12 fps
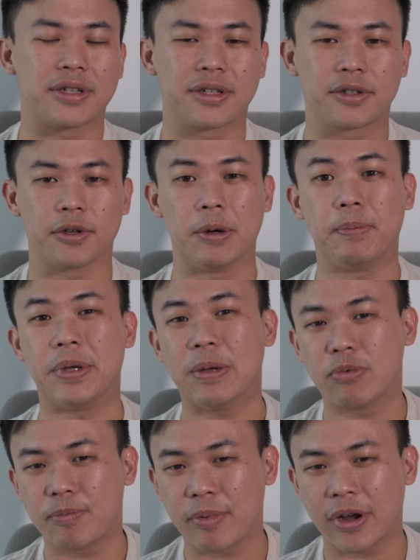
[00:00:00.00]
so be
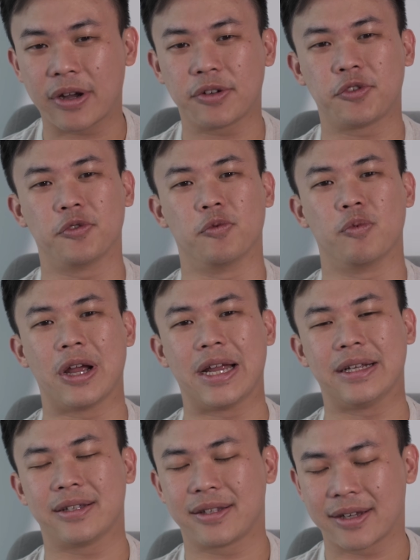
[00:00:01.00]
prepared to
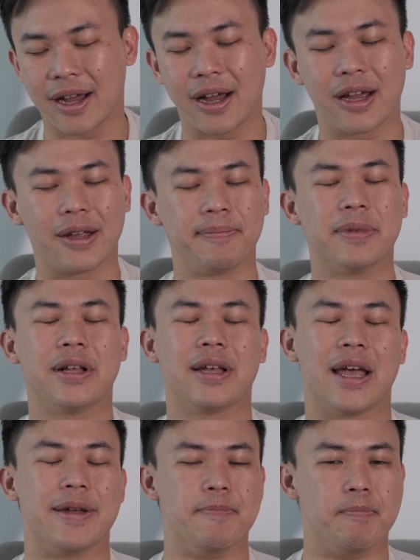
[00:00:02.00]
waste time
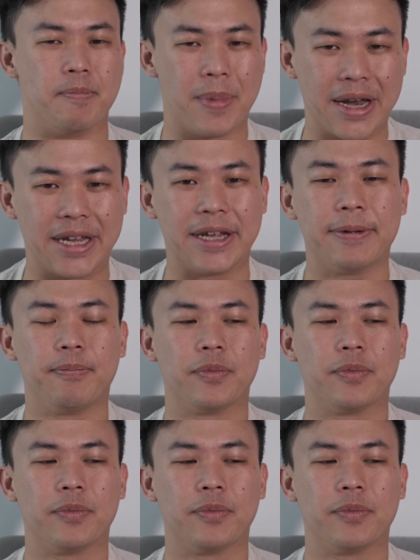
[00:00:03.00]
and money.